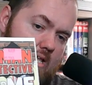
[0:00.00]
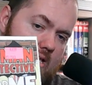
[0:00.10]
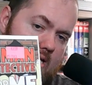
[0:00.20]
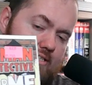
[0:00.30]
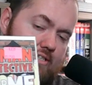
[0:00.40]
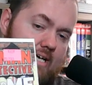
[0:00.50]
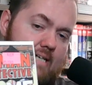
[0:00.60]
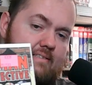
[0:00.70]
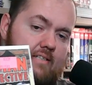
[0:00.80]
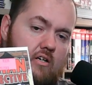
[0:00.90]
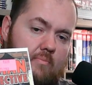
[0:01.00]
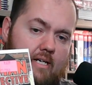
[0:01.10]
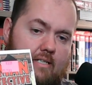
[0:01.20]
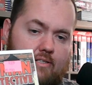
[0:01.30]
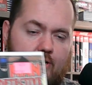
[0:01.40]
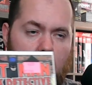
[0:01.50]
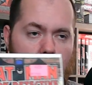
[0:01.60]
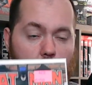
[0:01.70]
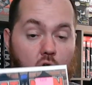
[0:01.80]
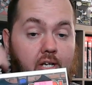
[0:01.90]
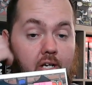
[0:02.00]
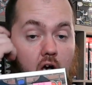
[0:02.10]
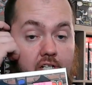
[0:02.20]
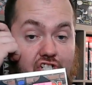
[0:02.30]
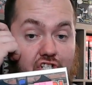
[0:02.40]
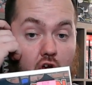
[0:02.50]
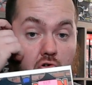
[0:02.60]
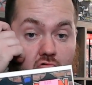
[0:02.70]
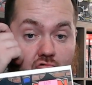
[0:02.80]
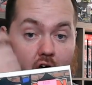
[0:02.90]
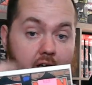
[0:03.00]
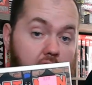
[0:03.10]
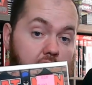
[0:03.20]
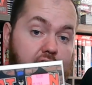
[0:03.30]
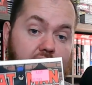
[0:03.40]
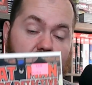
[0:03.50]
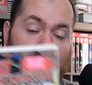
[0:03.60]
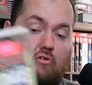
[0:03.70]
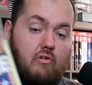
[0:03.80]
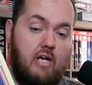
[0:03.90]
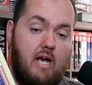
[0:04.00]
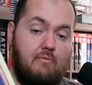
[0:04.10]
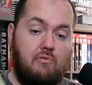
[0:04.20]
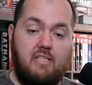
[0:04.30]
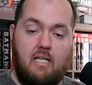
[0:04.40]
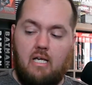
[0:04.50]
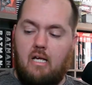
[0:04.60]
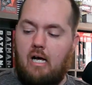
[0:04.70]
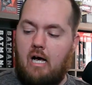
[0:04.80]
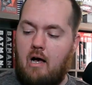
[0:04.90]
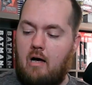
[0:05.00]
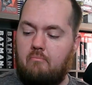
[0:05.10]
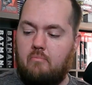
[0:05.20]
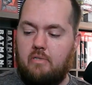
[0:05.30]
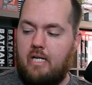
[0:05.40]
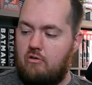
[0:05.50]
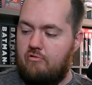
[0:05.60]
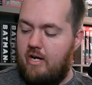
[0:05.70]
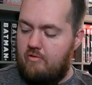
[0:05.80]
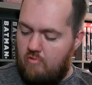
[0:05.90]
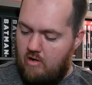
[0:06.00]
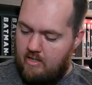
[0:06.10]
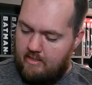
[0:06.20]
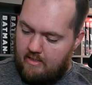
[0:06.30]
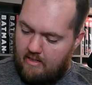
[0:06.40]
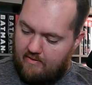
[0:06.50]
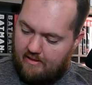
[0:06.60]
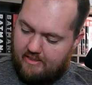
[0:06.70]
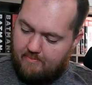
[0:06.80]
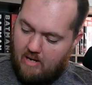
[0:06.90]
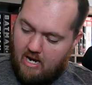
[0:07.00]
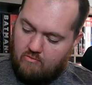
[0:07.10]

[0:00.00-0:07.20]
You guys know me, I'm working on a Joker run of just Joker covers. Great run. I think it's by